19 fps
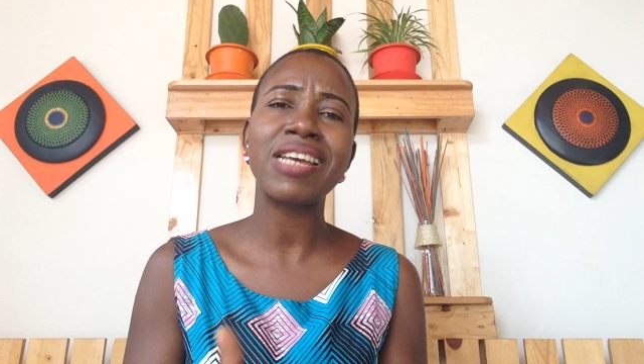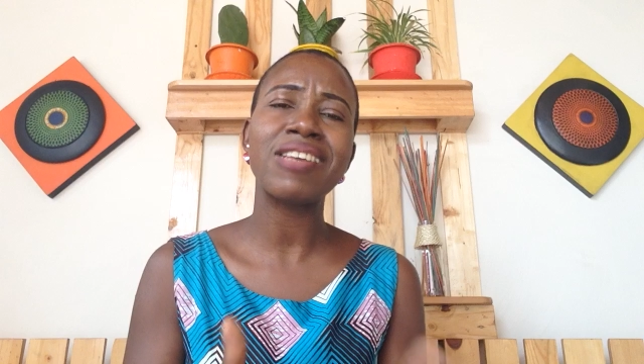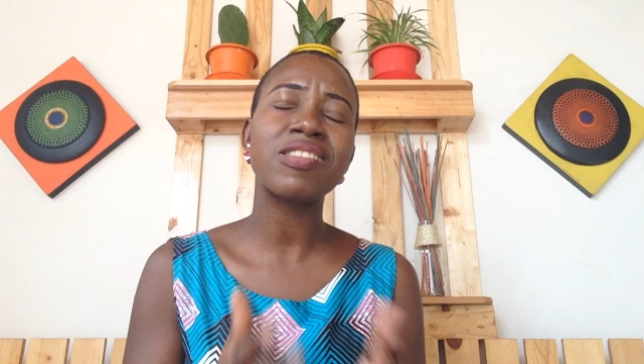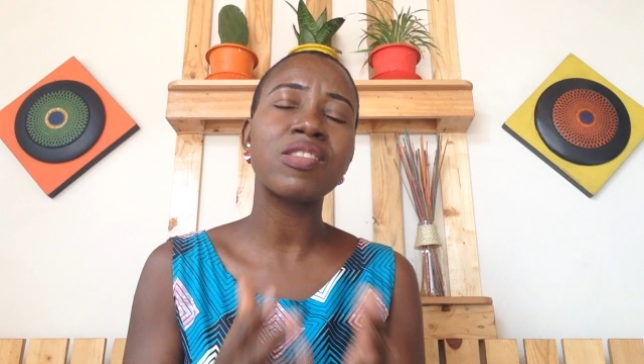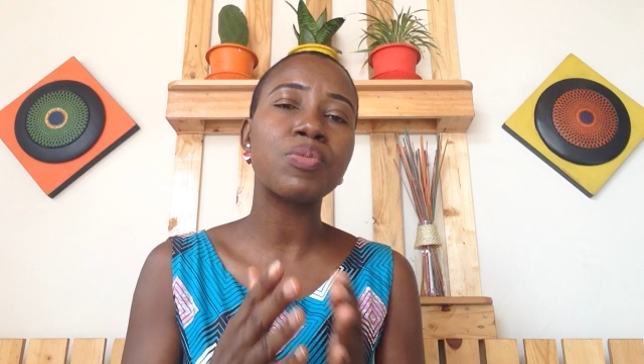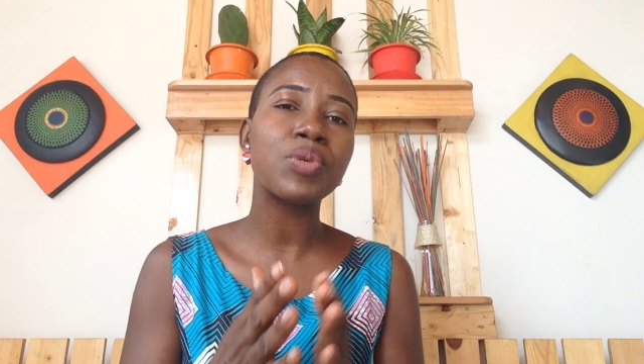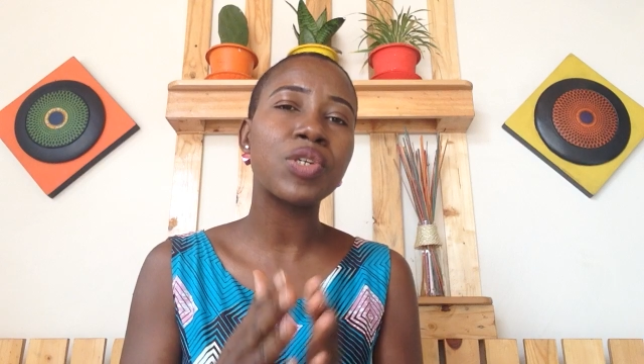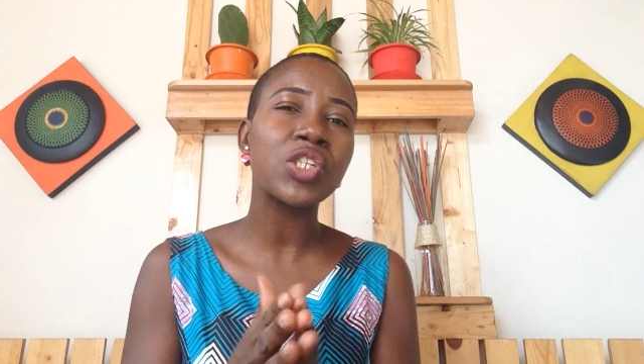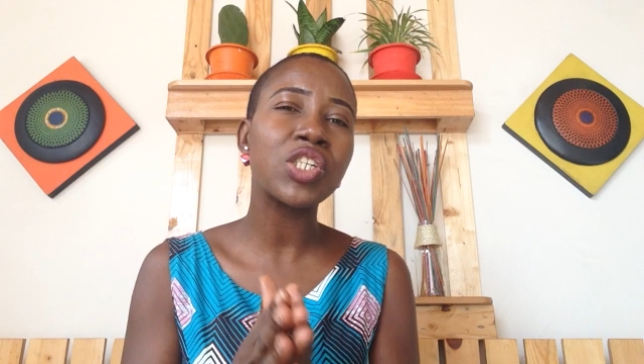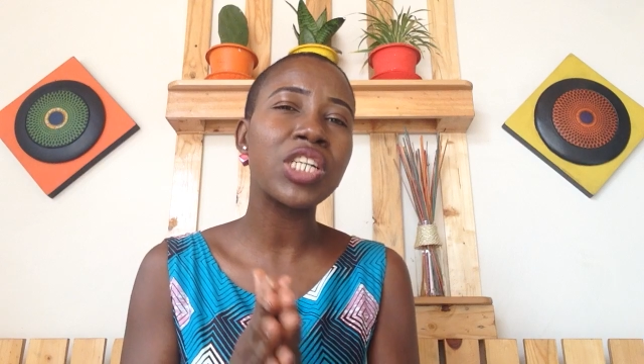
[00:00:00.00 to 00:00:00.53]

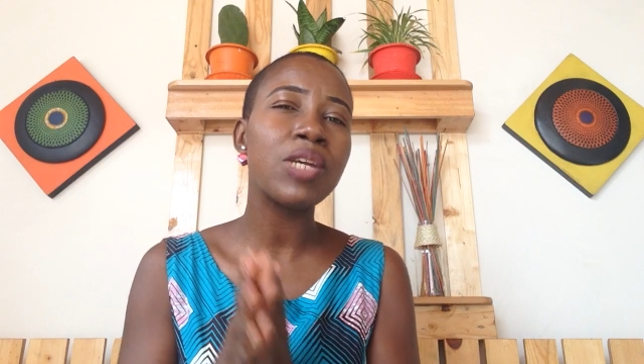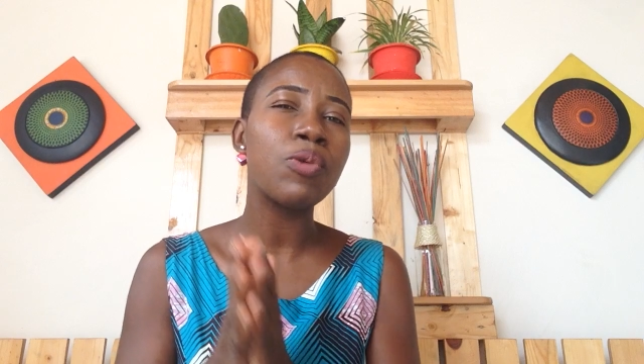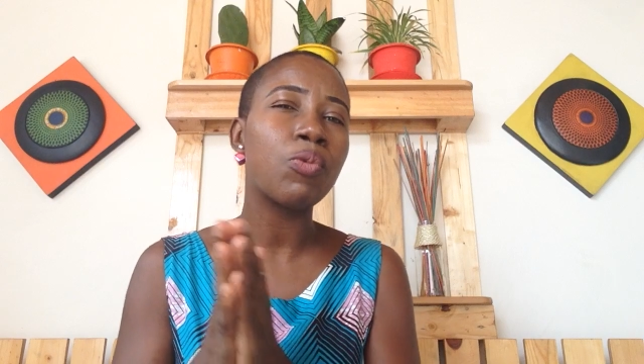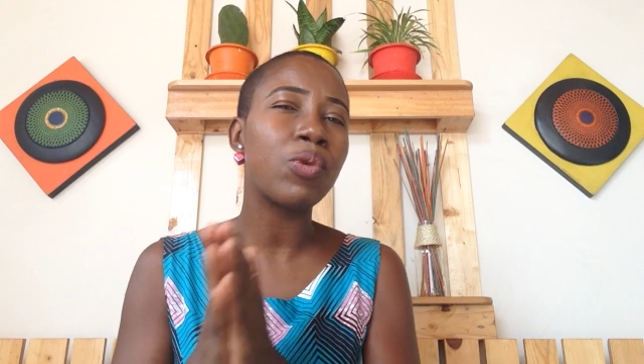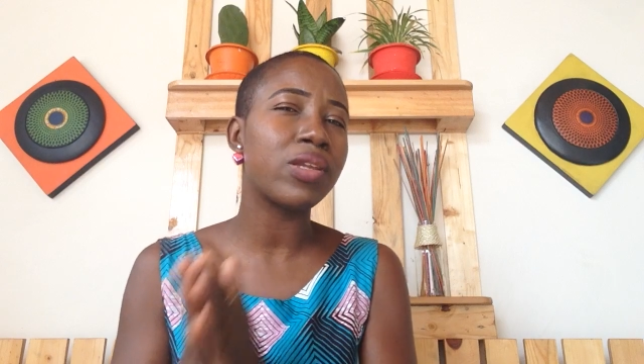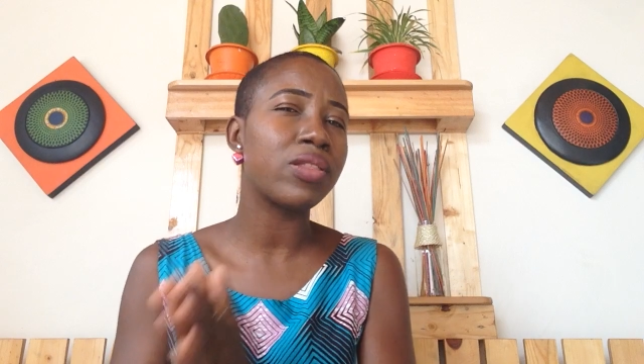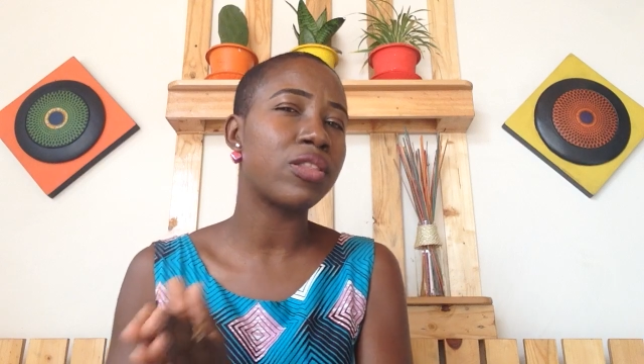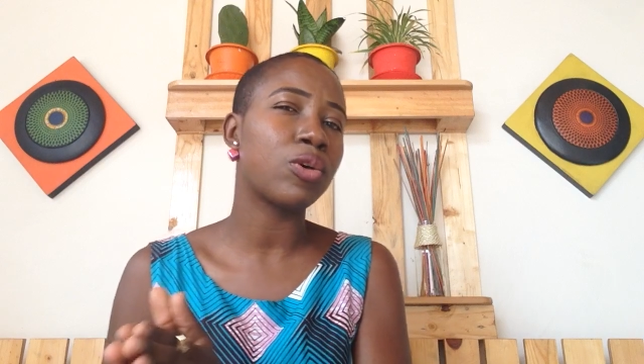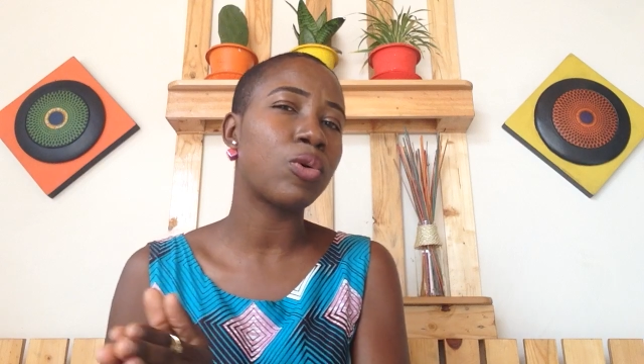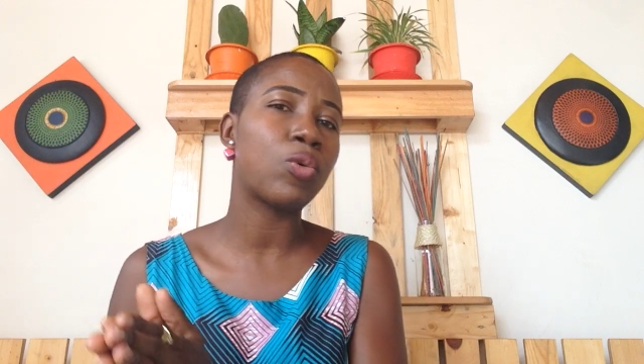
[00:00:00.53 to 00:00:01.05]
especially
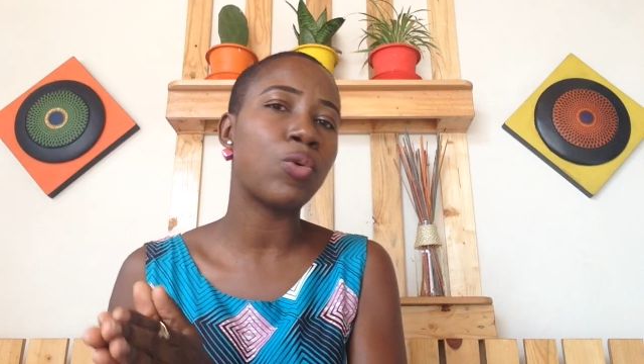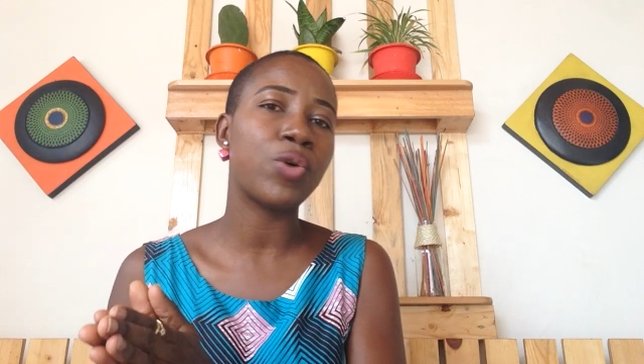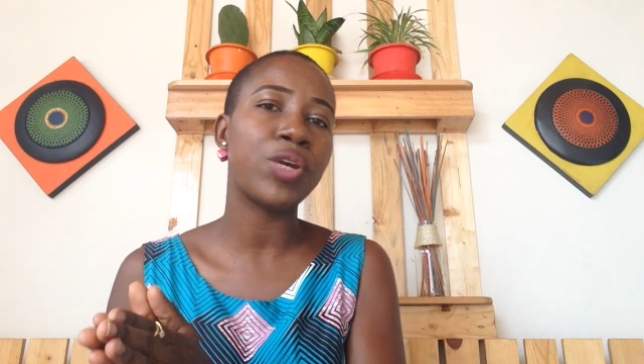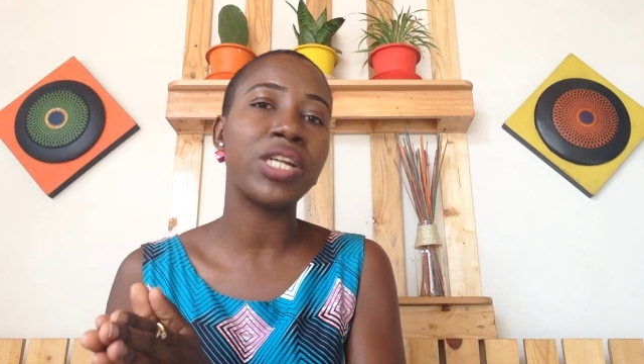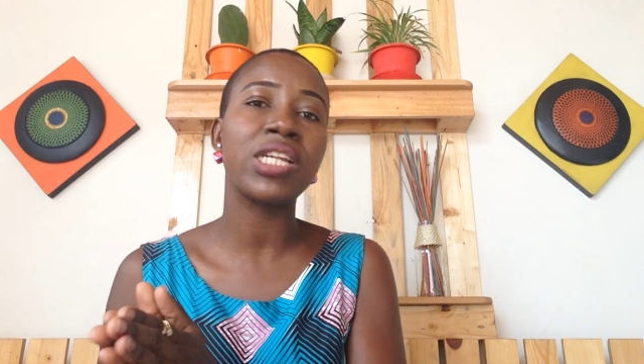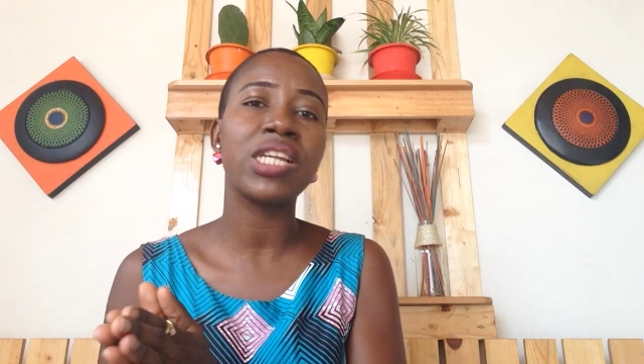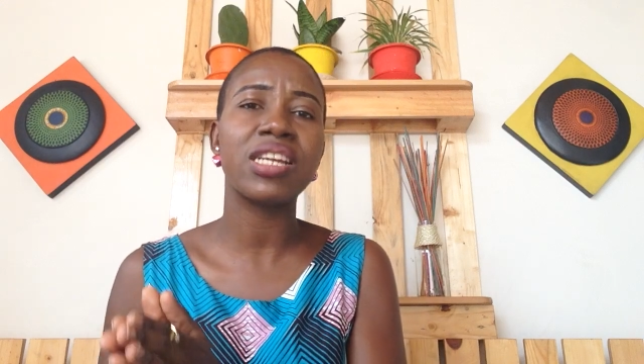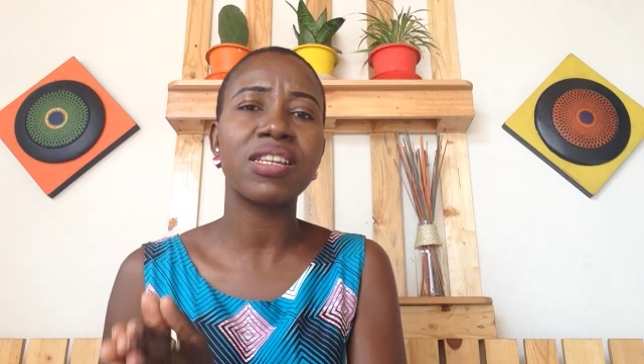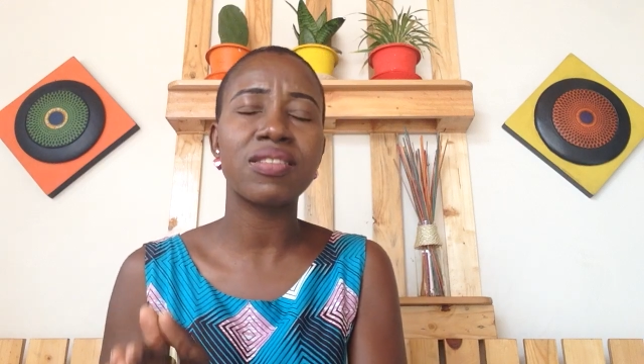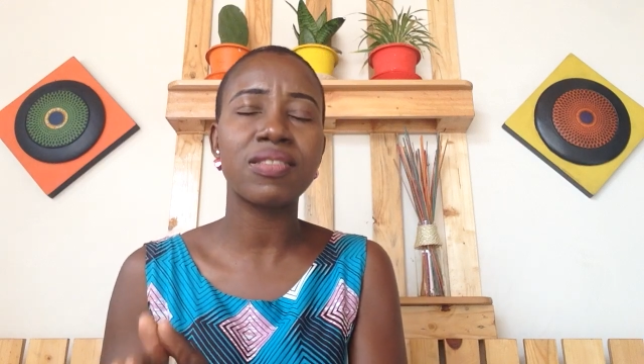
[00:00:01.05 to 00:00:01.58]
when the
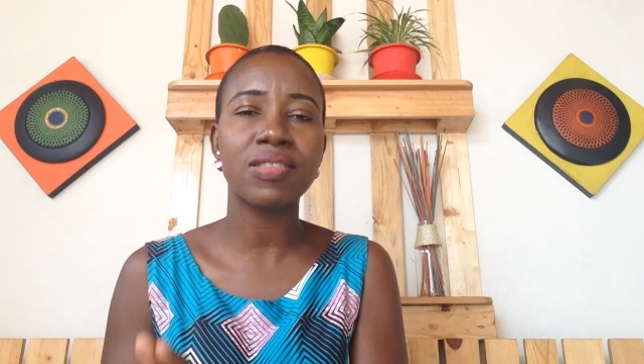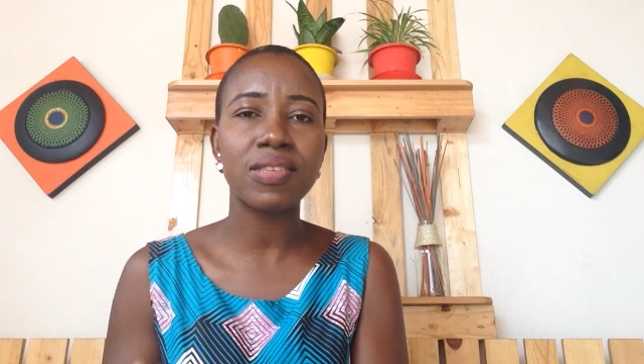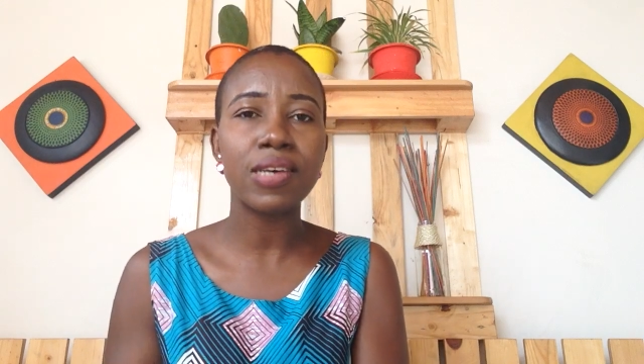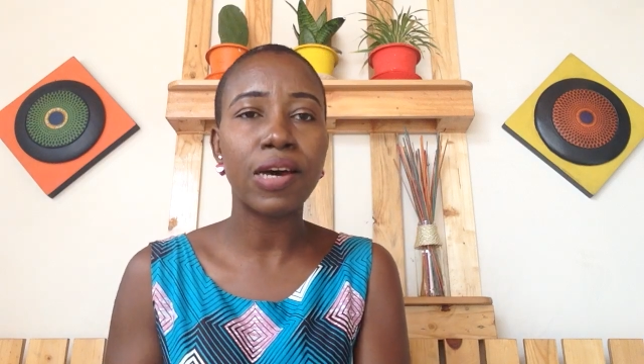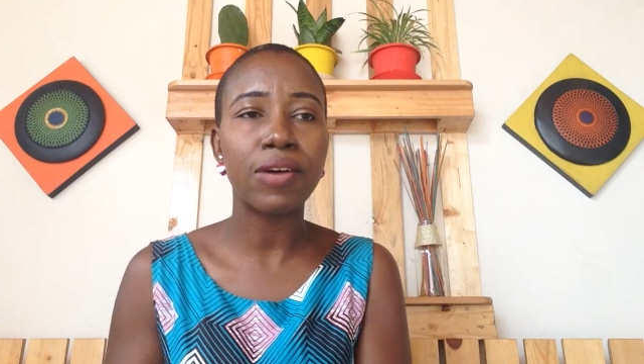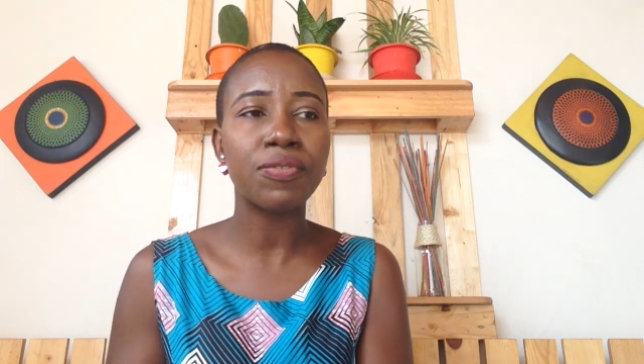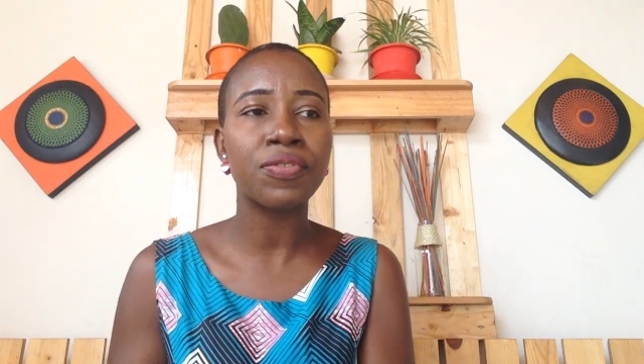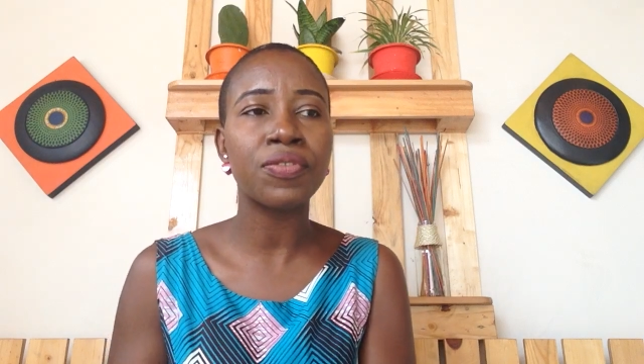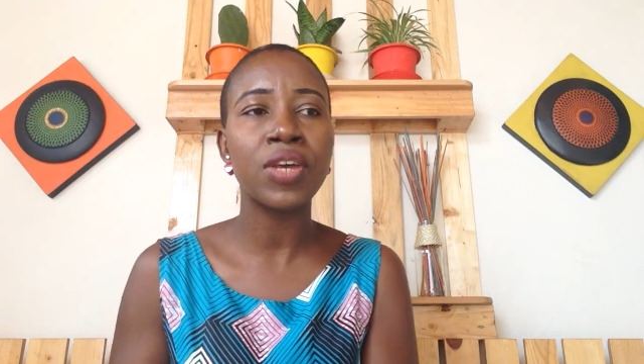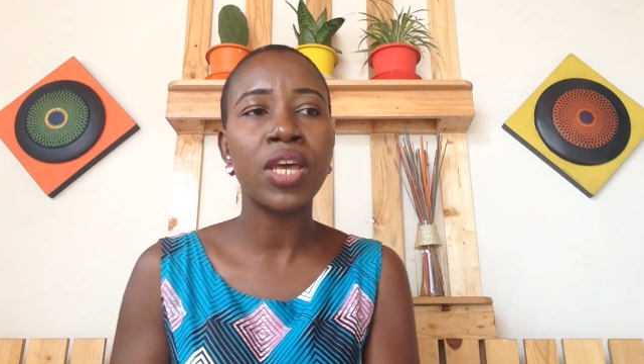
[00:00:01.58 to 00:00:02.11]
going gets
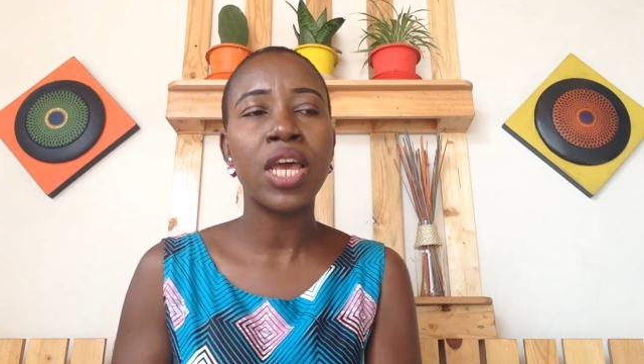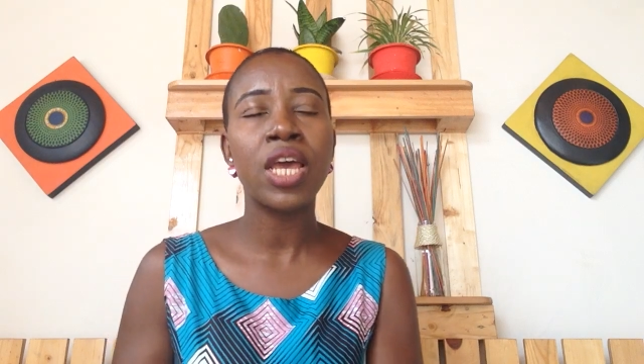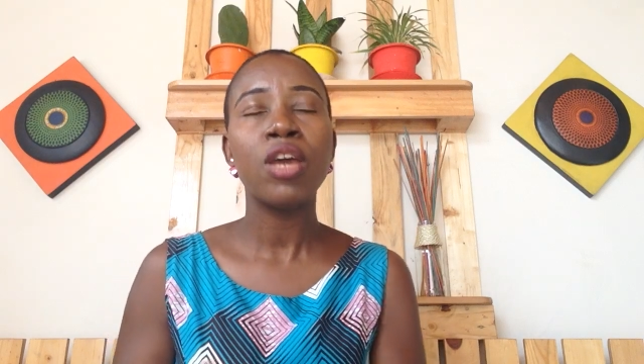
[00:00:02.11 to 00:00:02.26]
tough.